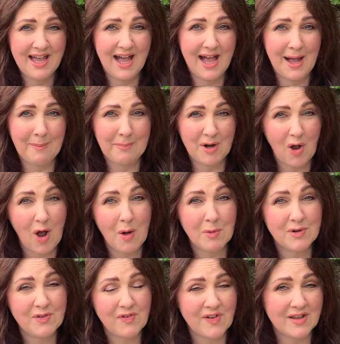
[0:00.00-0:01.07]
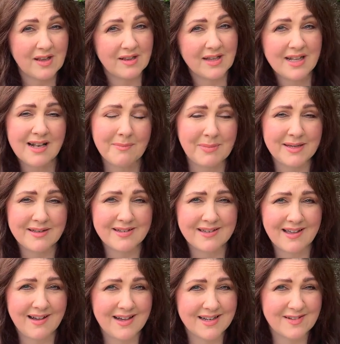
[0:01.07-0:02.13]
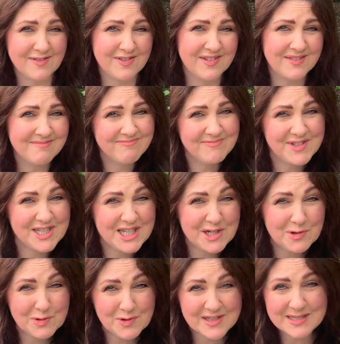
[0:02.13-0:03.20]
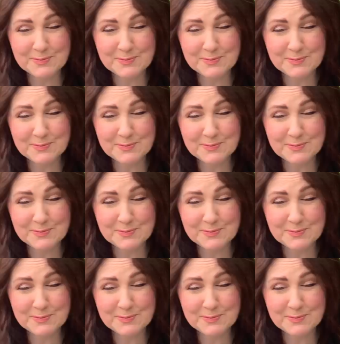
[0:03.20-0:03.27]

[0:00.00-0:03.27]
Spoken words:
but I would feel a little bit kind of children's